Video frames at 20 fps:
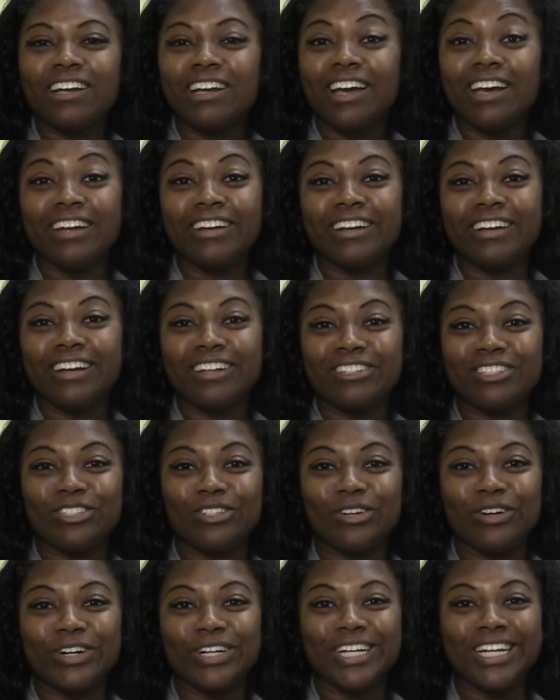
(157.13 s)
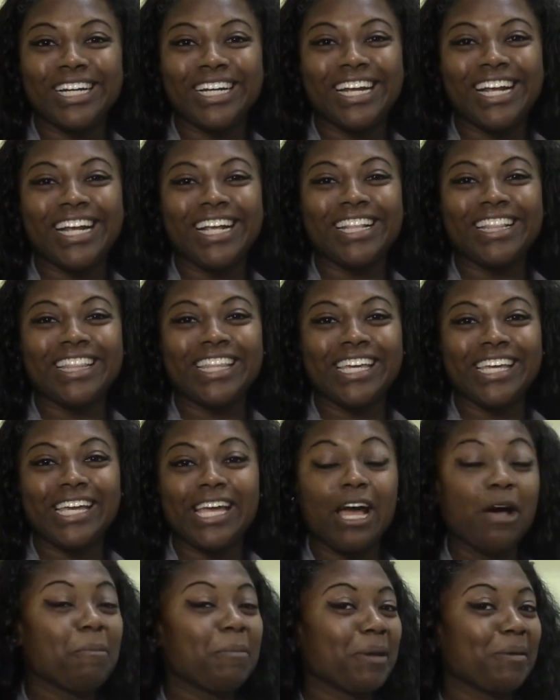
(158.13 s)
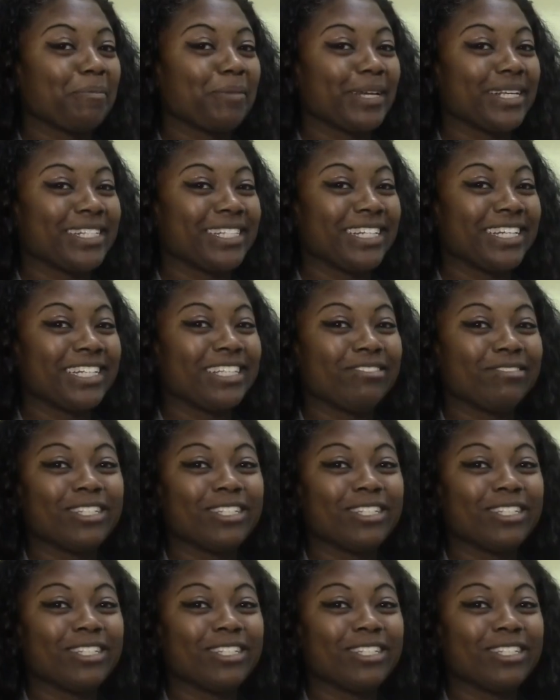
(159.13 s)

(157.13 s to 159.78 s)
kind of got started in the helping business,